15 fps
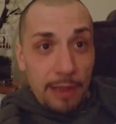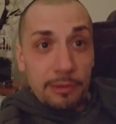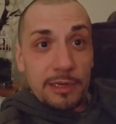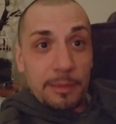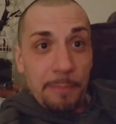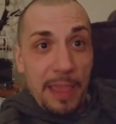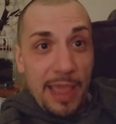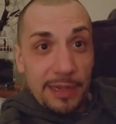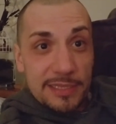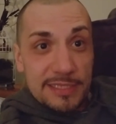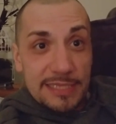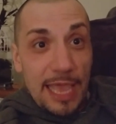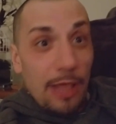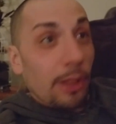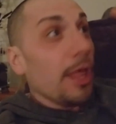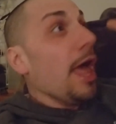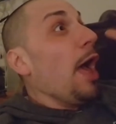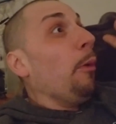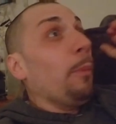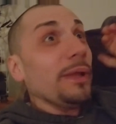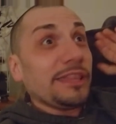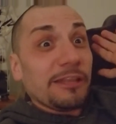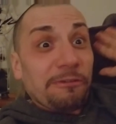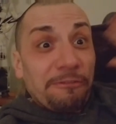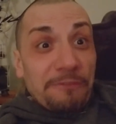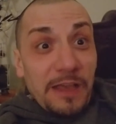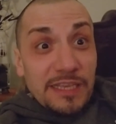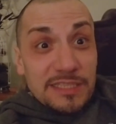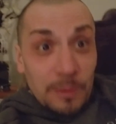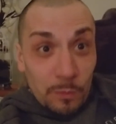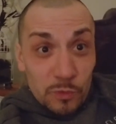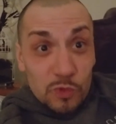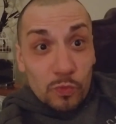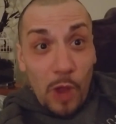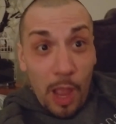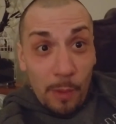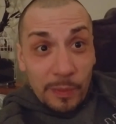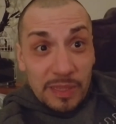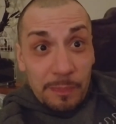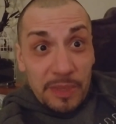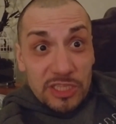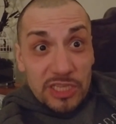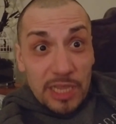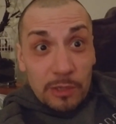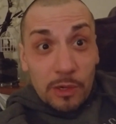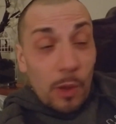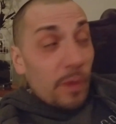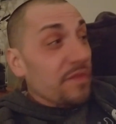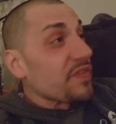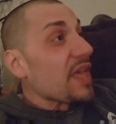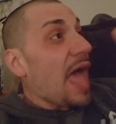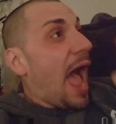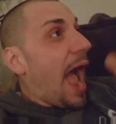in a padded cell. What the fuck? Something's wrong with the bitch? I don't know.